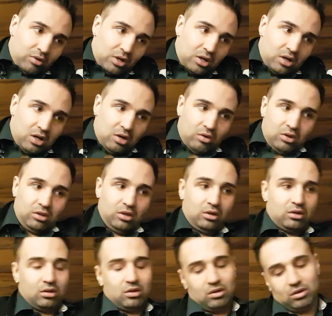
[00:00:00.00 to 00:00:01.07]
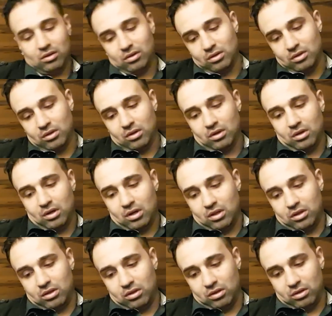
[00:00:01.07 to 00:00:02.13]
Right now, I
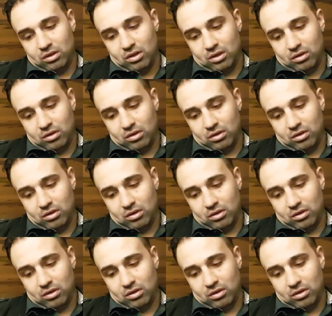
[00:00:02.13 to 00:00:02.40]
think